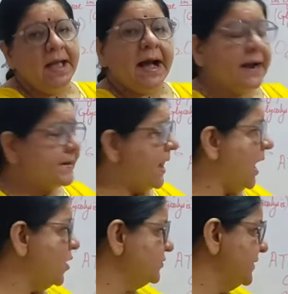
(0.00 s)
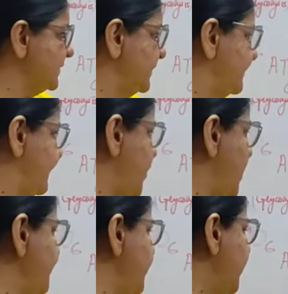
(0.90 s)
And how this is
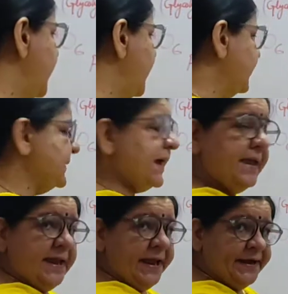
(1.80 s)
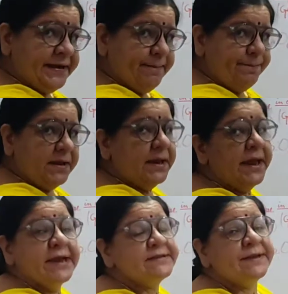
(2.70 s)
formed? The ADP.
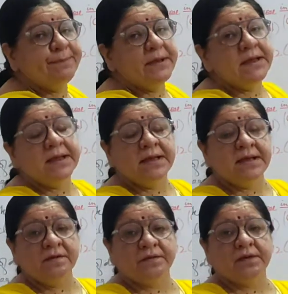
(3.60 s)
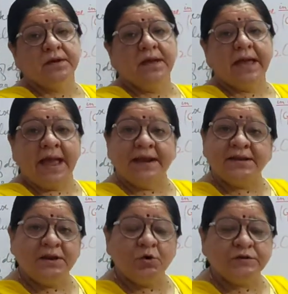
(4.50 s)
ATP is
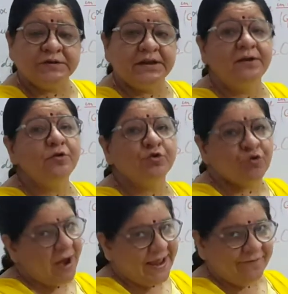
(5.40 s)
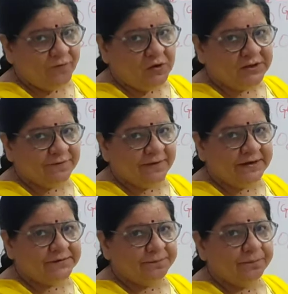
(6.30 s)
adenosine triphosphate.